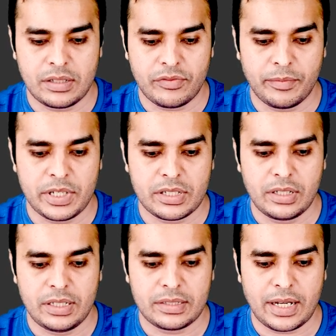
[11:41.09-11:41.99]
information
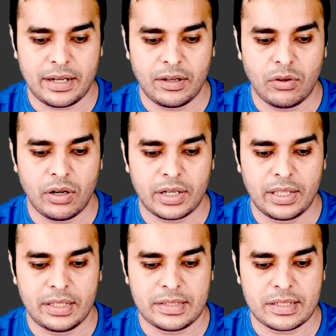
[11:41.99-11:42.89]
is getting logged
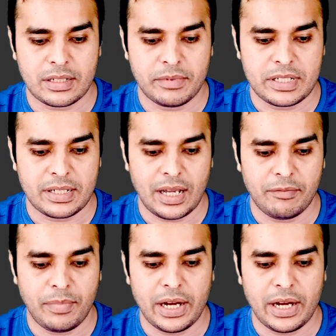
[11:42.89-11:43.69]
in the system itself.